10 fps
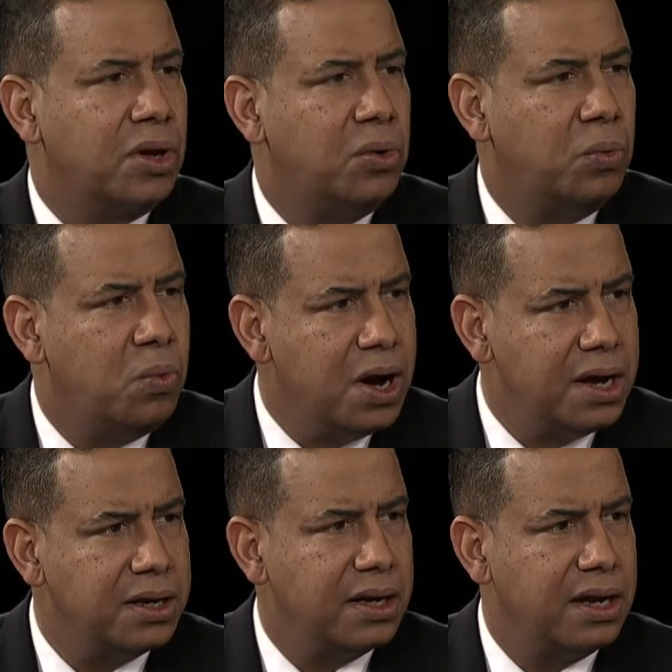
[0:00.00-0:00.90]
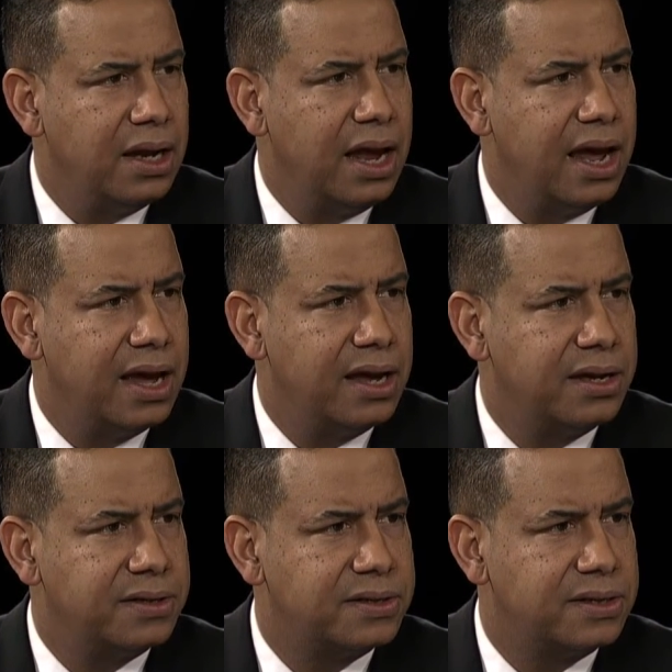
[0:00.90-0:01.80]
What
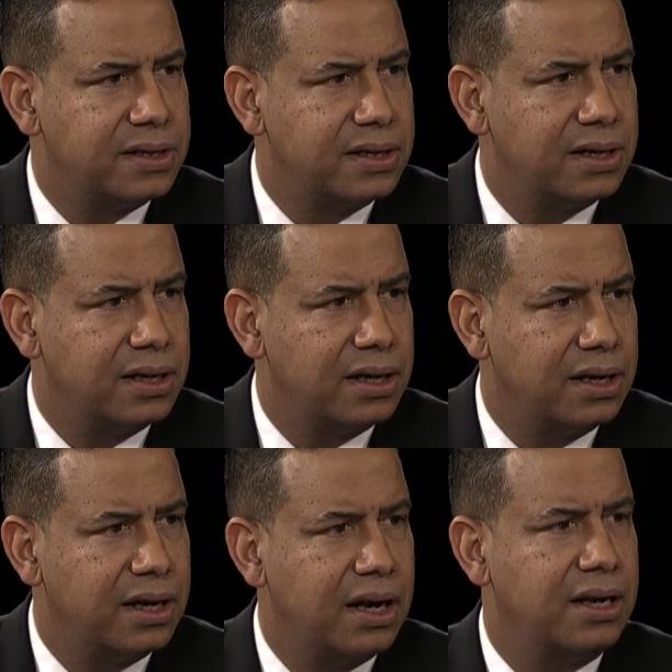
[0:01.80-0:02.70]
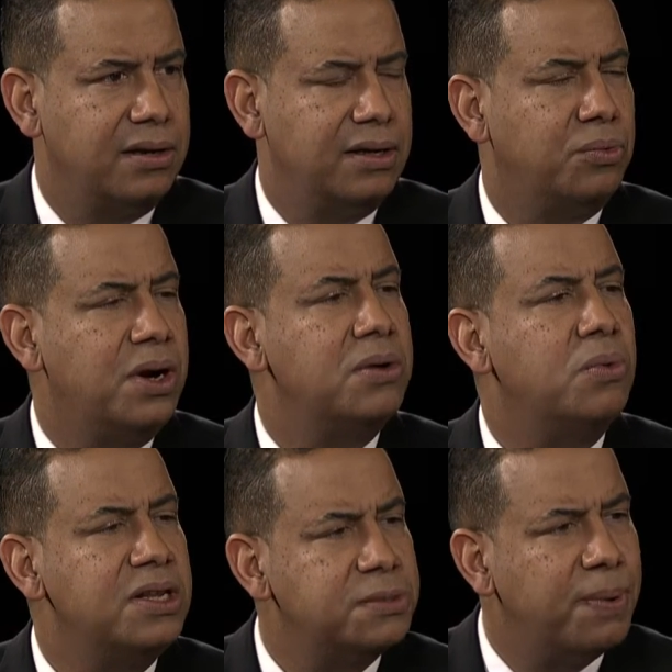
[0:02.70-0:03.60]
has, what,
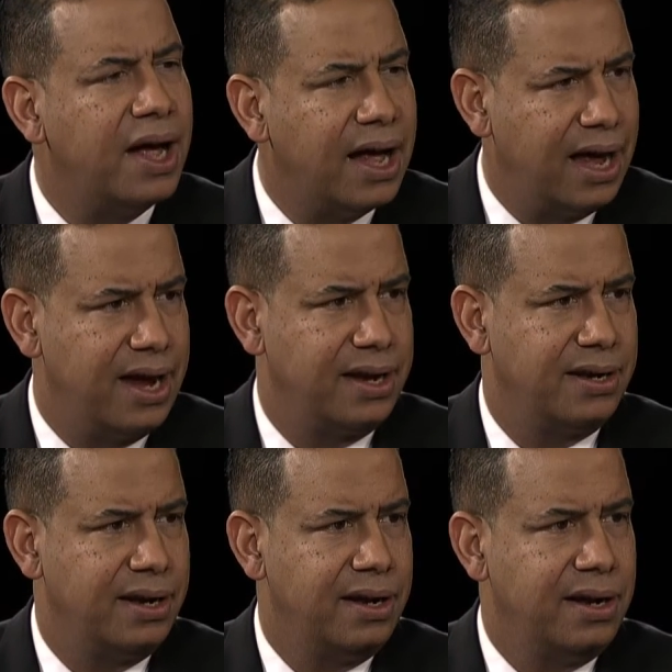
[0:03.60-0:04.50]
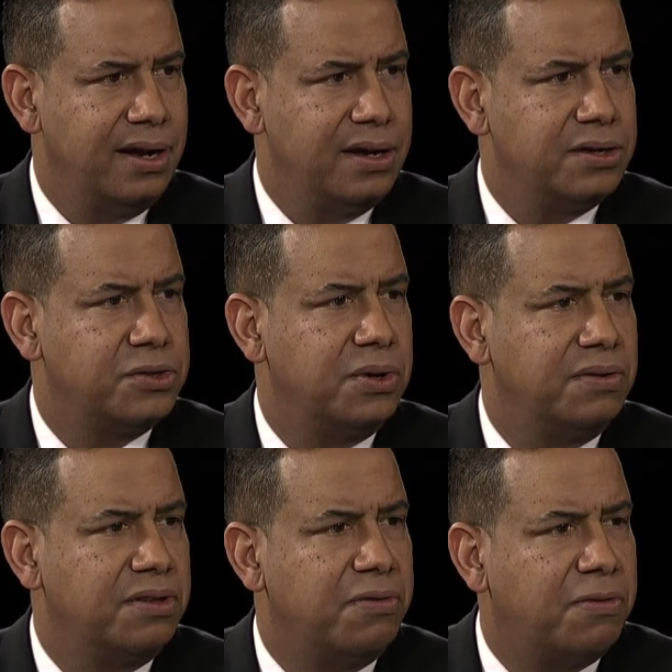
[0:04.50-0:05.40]
what's behind sort
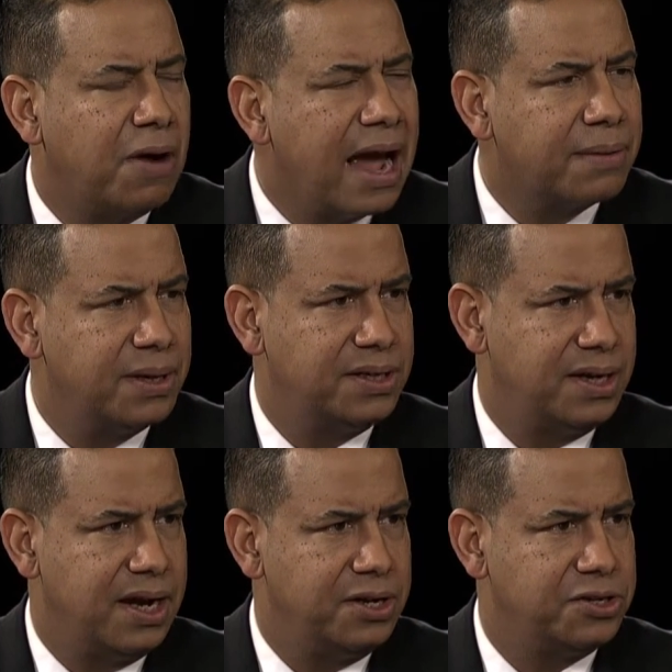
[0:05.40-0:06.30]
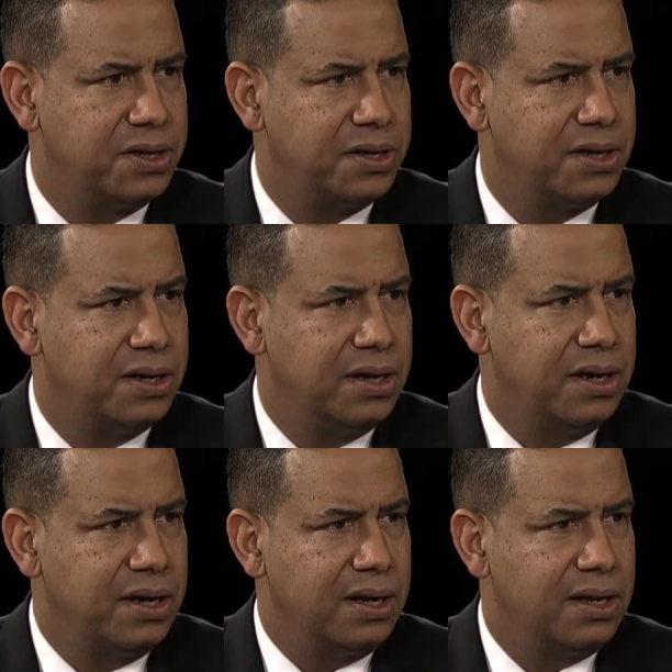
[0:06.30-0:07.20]
of the fragmentation
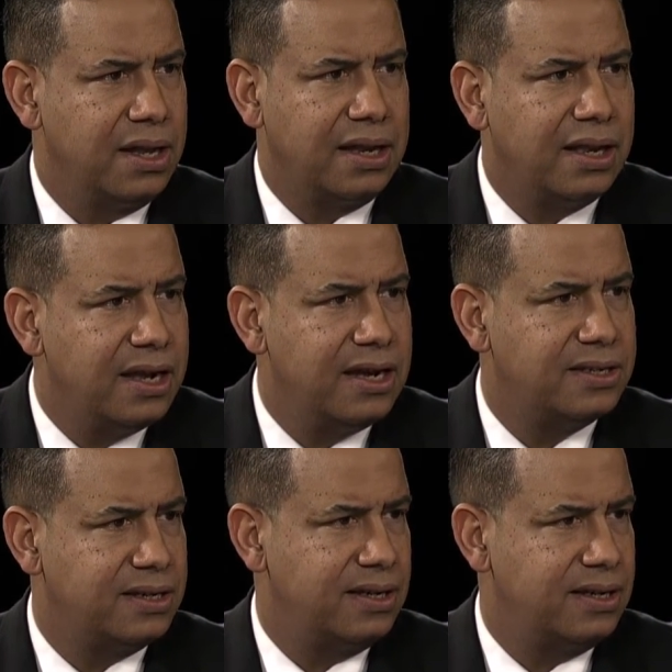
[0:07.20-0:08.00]
that leads